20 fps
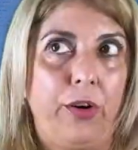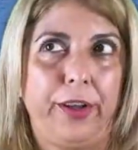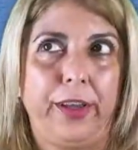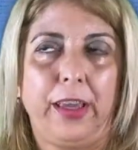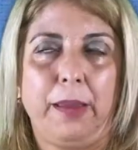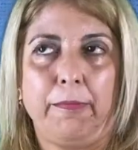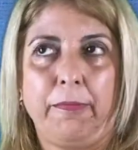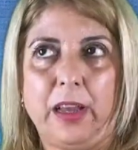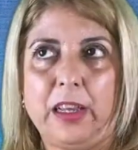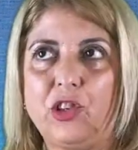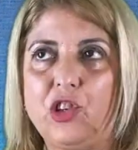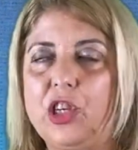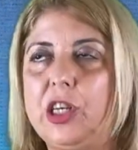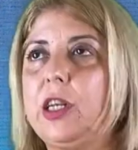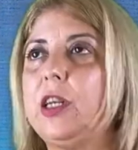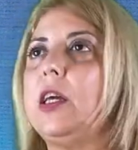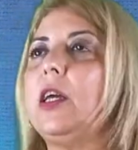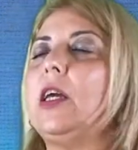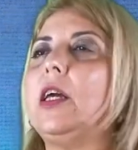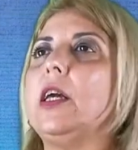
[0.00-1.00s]

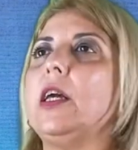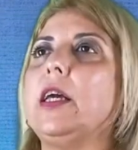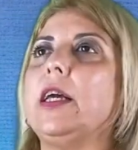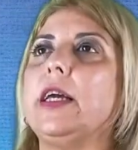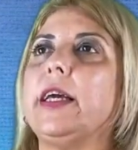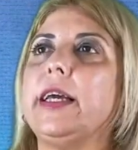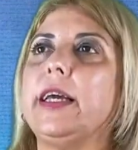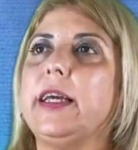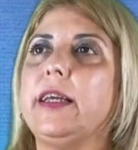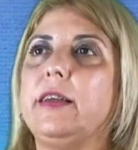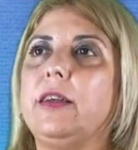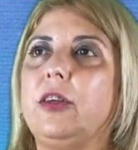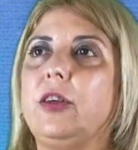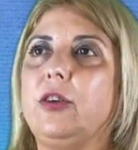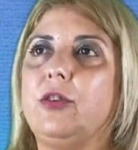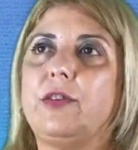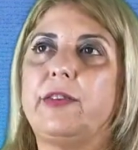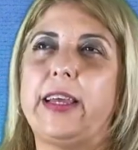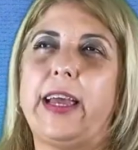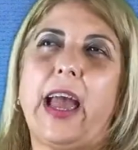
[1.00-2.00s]
Imagine
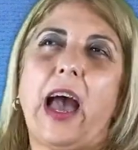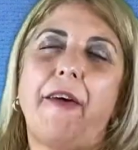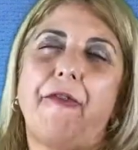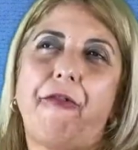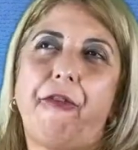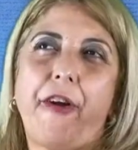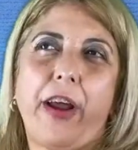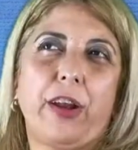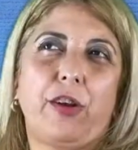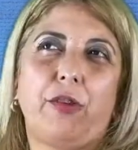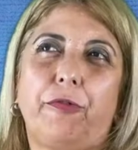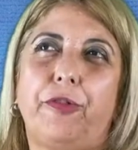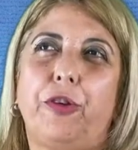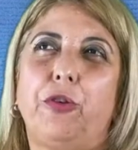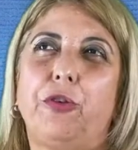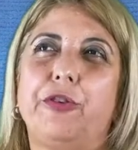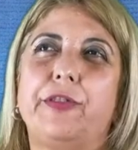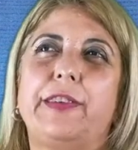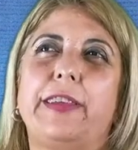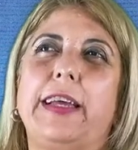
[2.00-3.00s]
you say, a friend
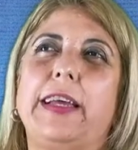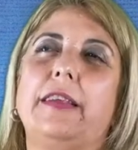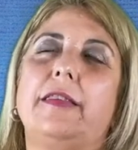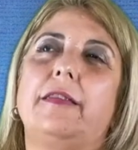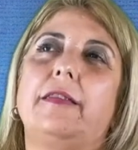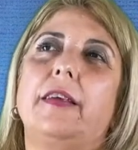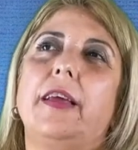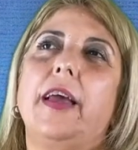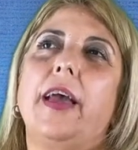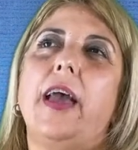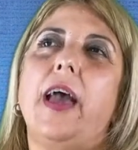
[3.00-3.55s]
yours says,